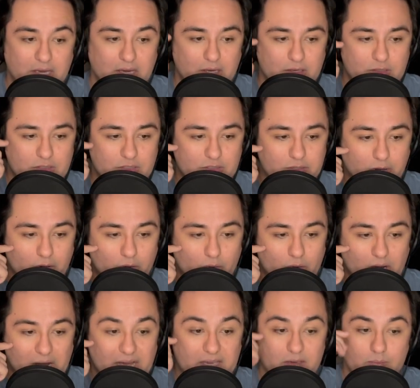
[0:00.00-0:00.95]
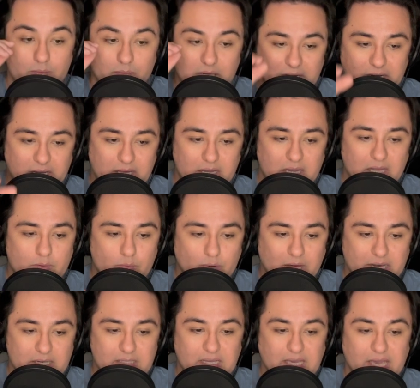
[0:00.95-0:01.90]
so I immediately
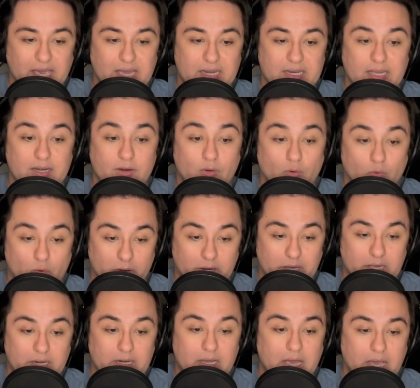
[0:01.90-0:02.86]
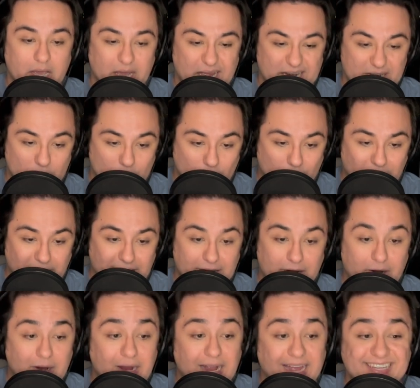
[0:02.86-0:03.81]
went to get an organ and
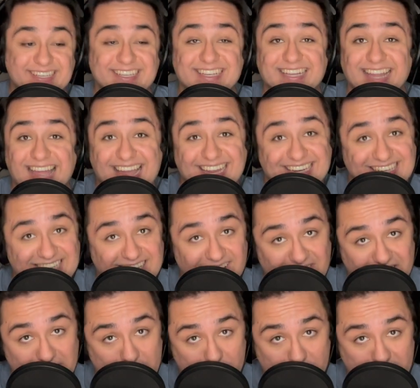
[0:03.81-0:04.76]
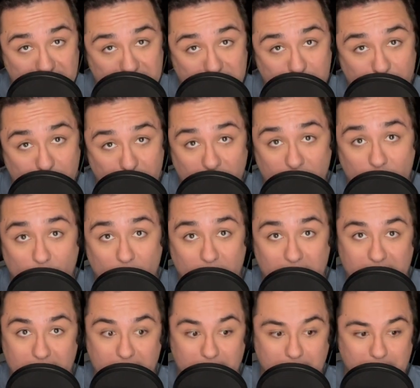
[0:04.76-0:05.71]
choir and Latin lyrics for the
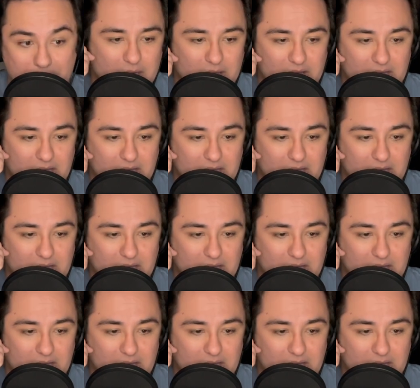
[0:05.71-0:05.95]
choir.